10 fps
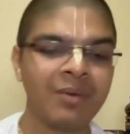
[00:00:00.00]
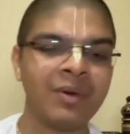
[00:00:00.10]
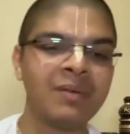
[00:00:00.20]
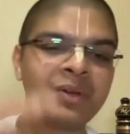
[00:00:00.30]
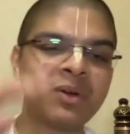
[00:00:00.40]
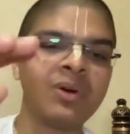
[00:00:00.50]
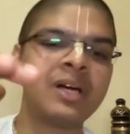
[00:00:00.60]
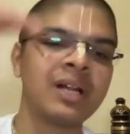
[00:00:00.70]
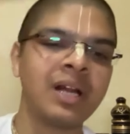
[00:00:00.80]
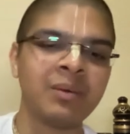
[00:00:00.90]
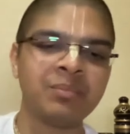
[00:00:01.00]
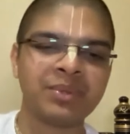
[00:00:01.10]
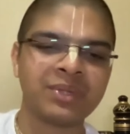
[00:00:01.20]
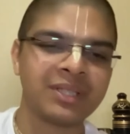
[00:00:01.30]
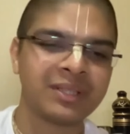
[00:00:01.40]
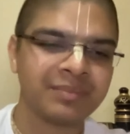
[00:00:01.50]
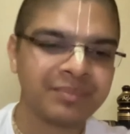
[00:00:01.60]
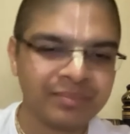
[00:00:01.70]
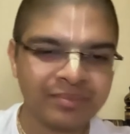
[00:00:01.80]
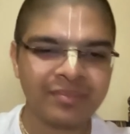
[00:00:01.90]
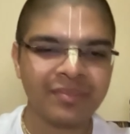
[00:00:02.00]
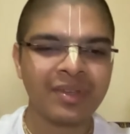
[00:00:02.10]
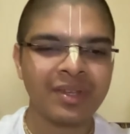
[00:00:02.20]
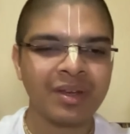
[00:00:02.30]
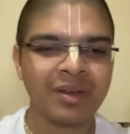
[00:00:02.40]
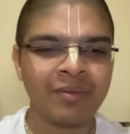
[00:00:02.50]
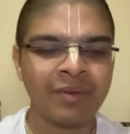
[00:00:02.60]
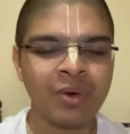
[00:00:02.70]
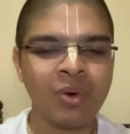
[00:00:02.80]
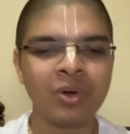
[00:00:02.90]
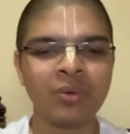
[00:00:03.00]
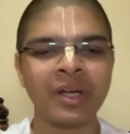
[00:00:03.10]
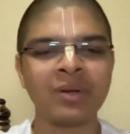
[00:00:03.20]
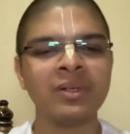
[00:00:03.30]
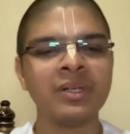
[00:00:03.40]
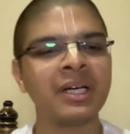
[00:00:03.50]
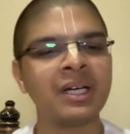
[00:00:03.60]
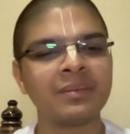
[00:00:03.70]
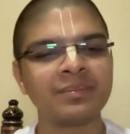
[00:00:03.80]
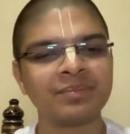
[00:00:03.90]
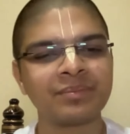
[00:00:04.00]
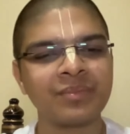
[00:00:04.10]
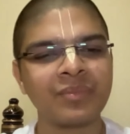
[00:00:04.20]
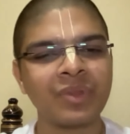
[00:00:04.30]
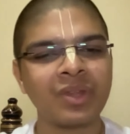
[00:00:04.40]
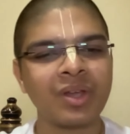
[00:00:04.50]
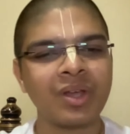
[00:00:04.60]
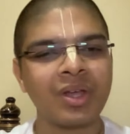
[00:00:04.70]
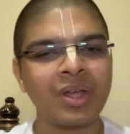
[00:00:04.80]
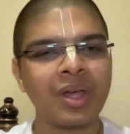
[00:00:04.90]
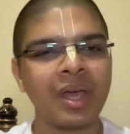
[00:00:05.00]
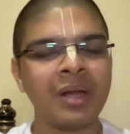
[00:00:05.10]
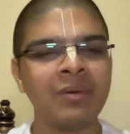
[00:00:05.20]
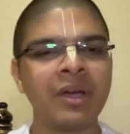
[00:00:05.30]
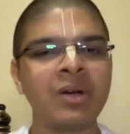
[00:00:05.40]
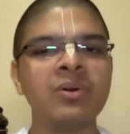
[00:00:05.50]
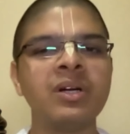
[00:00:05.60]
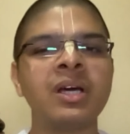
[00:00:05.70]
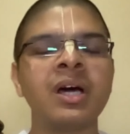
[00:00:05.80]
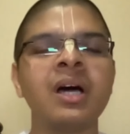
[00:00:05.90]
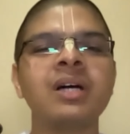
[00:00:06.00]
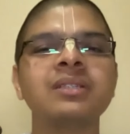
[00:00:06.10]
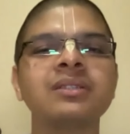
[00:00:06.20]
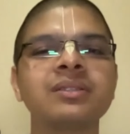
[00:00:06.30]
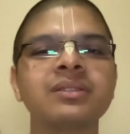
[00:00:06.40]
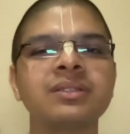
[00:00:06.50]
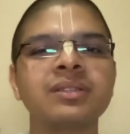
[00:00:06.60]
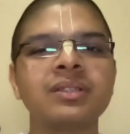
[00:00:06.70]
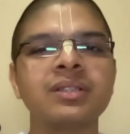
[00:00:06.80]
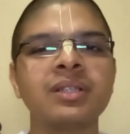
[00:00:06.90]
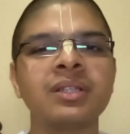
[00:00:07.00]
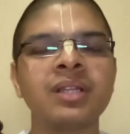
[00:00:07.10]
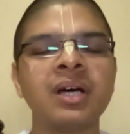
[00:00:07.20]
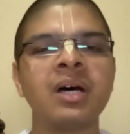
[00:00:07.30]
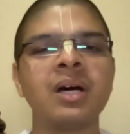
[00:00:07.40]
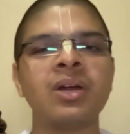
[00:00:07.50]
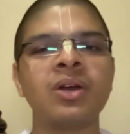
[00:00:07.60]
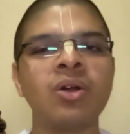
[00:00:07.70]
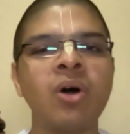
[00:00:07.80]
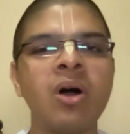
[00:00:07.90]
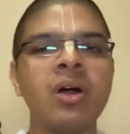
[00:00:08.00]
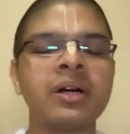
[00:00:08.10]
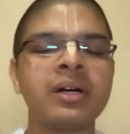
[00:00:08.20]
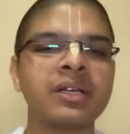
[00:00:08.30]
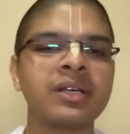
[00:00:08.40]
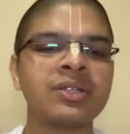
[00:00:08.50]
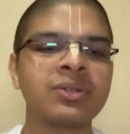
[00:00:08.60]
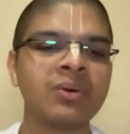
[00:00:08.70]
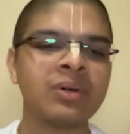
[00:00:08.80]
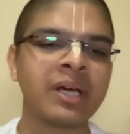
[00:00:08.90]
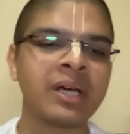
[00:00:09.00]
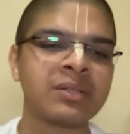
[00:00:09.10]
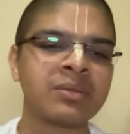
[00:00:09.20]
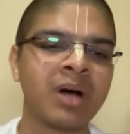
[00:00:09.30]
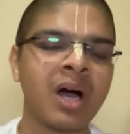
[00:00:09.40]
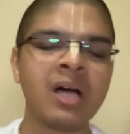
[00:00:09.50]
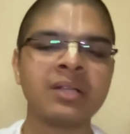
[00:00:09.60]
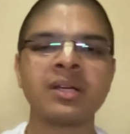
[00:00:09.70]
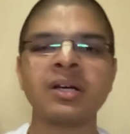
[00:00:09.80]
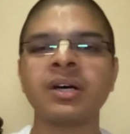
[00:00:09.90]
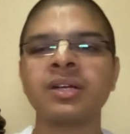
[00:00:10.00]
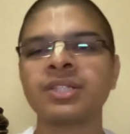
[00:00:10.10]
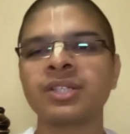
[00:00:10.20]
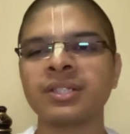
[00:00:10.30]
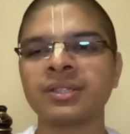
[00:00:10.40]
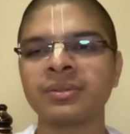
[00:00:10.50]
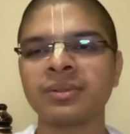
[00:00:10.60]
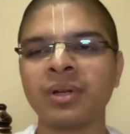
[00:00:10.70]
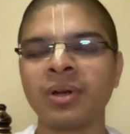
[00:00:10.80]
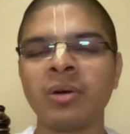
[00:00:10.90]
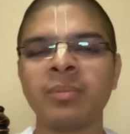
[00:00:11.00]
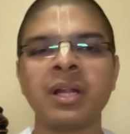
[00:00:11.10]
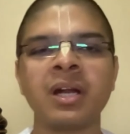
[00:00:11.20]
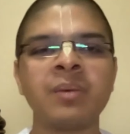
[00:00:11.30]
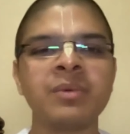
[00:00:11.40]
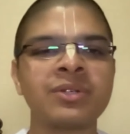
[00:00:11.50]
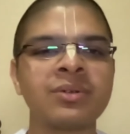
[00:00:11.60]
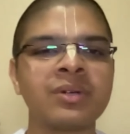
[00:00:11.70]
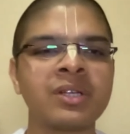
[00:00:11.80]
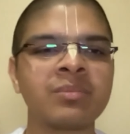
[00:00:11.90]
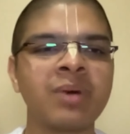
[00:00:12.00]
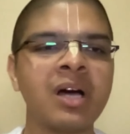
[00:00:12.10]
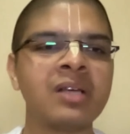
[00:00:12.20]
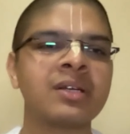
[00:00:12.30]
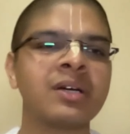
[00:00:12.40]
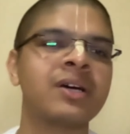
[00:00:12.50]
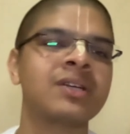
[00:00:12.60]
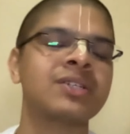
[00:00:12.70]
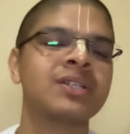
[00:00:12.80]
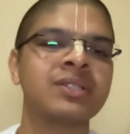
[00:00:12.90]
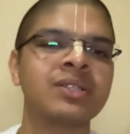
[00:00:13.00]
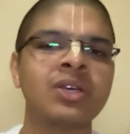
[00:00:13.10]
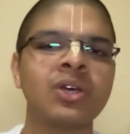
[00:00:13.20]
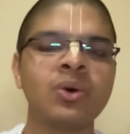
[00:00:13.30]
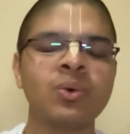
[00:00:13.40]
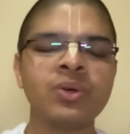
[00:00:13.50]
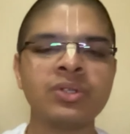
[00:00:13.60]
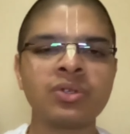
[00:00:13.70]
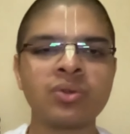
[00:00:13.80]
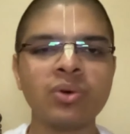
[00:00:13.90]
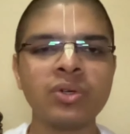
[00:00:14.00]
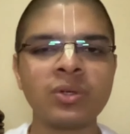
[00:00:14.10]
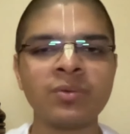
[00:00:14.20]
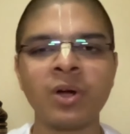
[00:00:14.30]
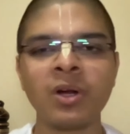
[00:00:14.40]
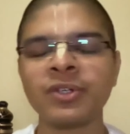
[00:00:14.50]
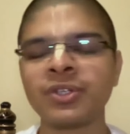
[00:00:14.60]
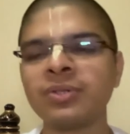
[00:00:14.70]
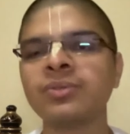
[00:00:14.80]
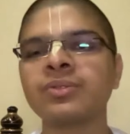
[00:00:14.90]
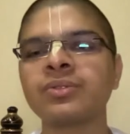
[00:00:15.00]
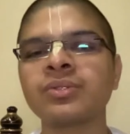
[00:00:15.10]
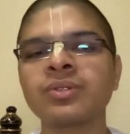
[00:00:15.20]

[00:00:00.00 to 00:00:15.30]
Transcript: When we go little up, we go to Vaikuntha. In Vaikuntha, the Lord is known as Mahasankarshan. Lord Balaram is known as Mahasankarshan, who is the source of all Vishnus,